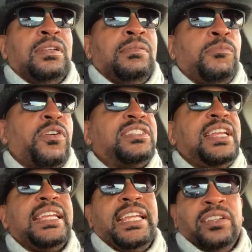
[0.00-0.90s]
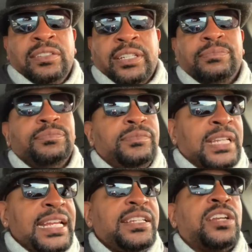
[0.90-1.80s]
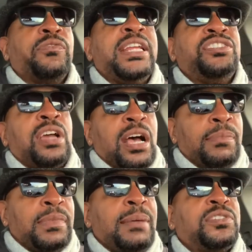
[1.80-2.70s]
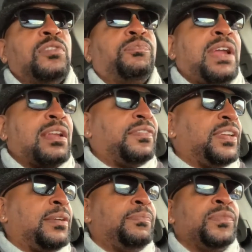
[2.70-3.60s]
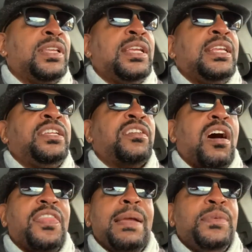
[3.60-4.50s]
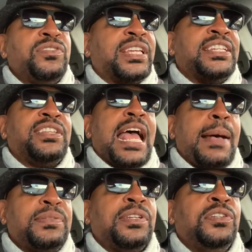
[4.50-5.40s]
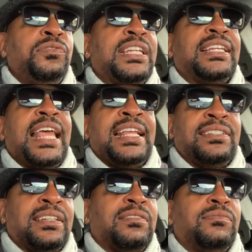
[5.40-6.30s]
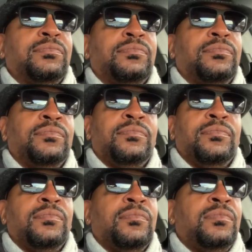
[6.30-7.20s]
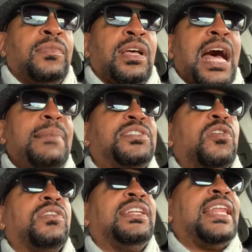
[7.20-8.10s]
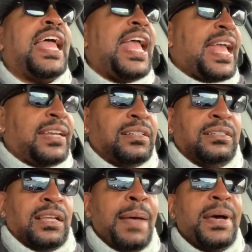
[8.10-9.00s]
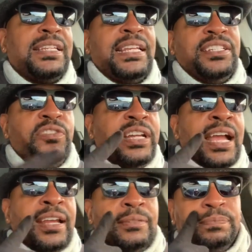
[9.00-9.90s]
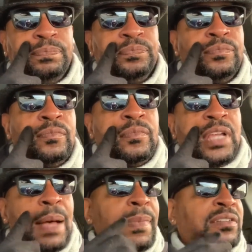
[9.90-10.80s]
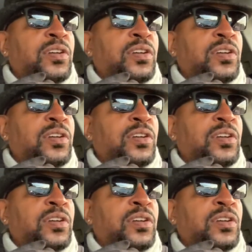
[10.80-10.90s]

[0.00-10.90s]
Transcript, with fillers: Morris Day killed it. He did a great job. I'm so proud of him. Y'all, that music is absolutely classic. I'm so glad. I'm about to get teary-eyed. I'm about to